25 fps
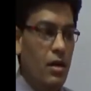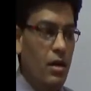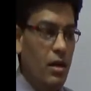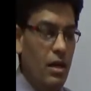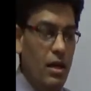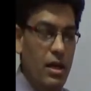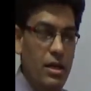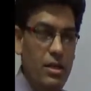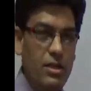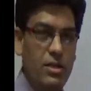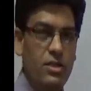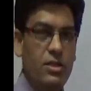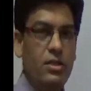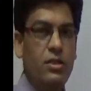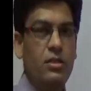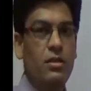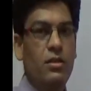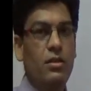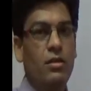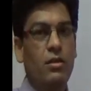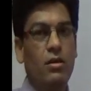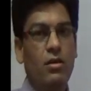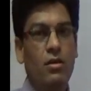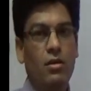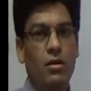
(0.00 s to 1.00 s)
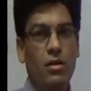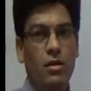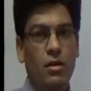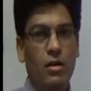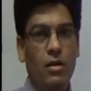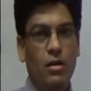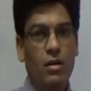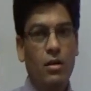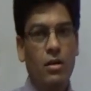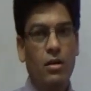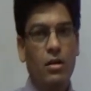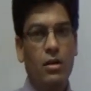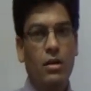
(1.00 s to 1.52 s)
is
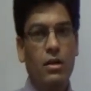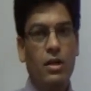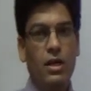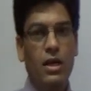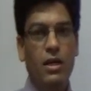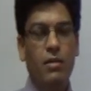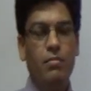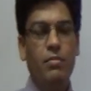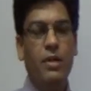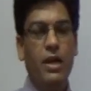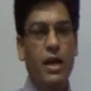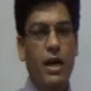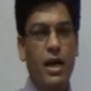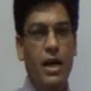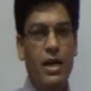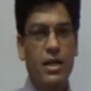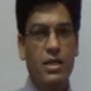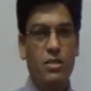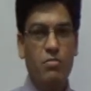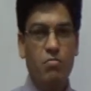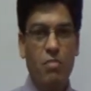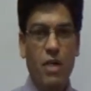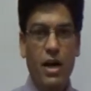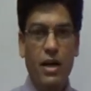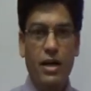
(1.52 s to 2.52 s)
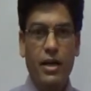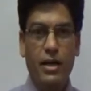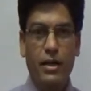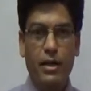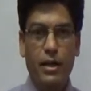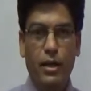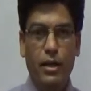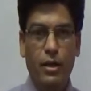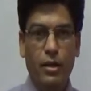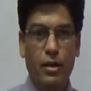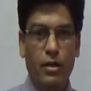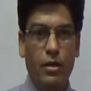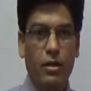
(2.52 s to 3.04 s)
termed as
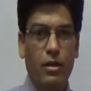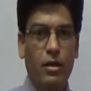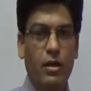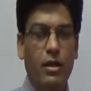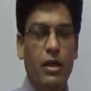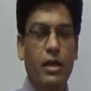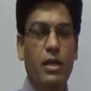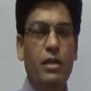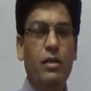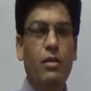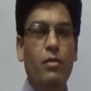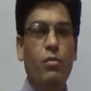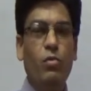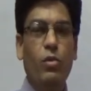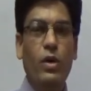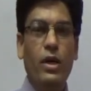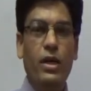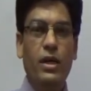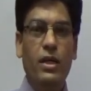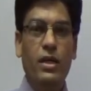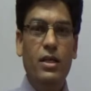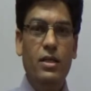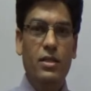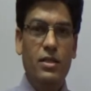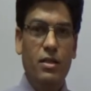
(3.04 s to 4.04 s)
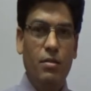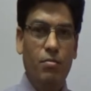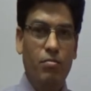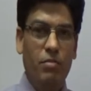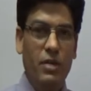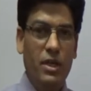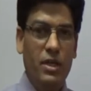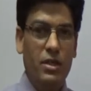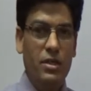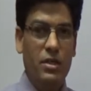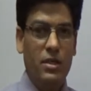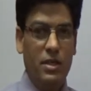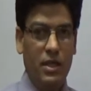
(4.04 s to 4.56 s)
marketing in very
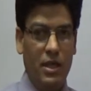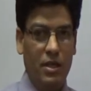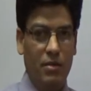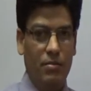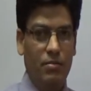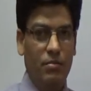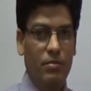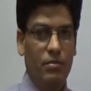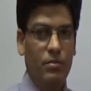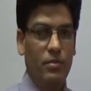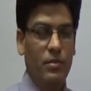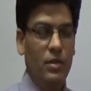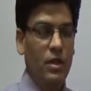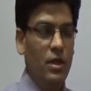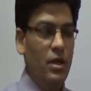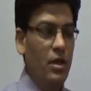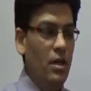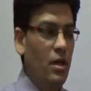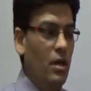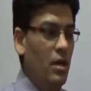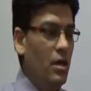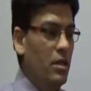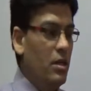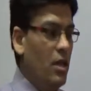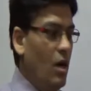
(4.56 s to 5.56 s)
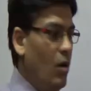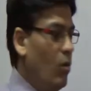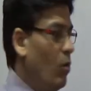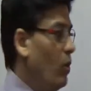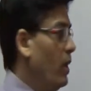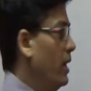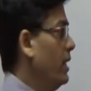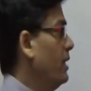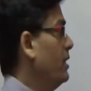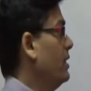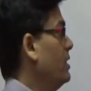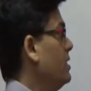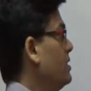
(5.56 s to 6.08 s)
simplest term. Now,
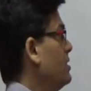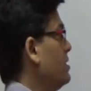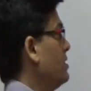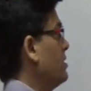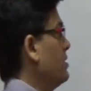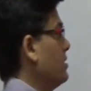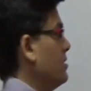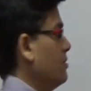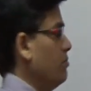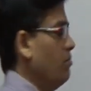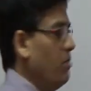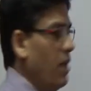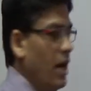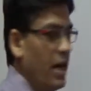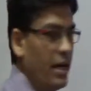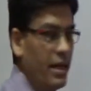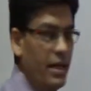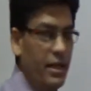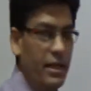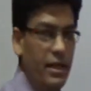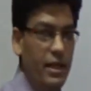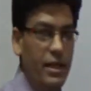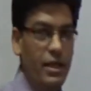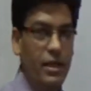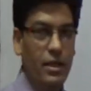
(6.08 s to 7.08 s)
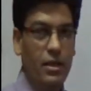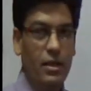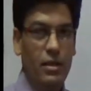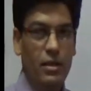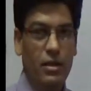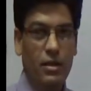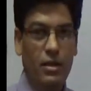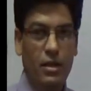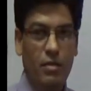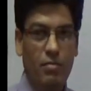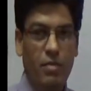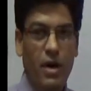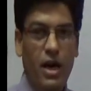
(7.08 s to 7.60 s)
where this marketing
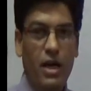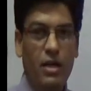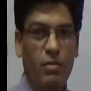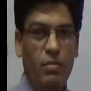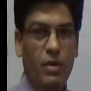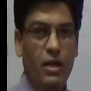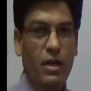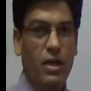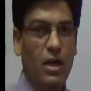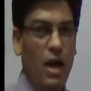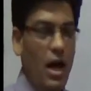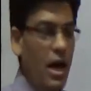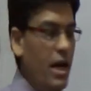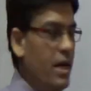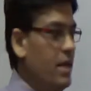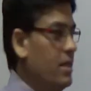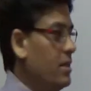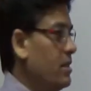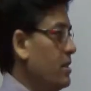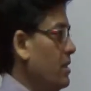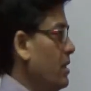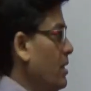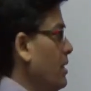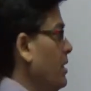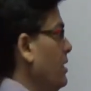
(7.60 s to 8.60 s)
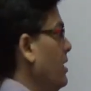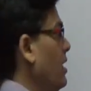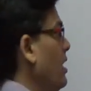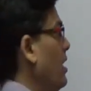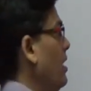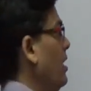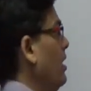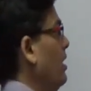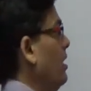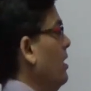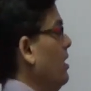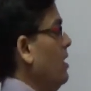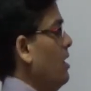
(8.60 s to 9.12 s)
department lies in
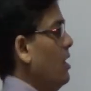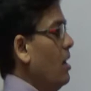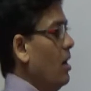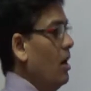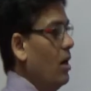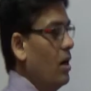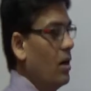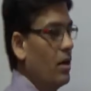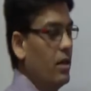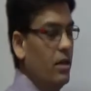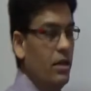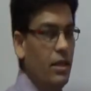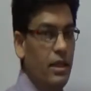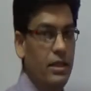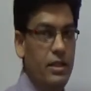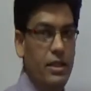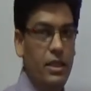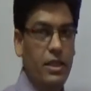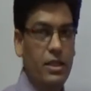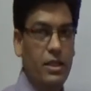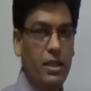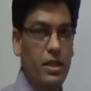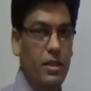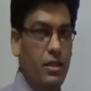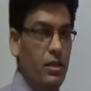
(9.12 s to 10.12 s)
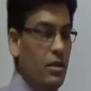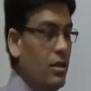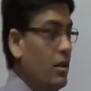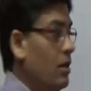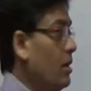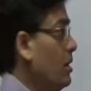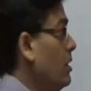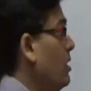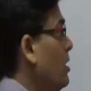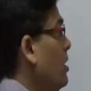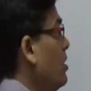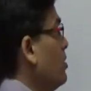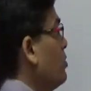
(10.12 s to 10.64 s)
our organization?
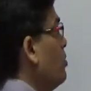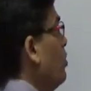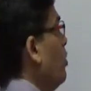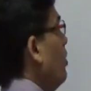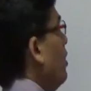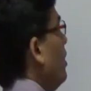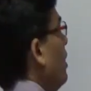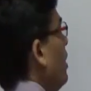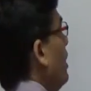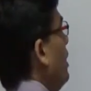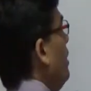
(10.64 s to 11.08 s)
So,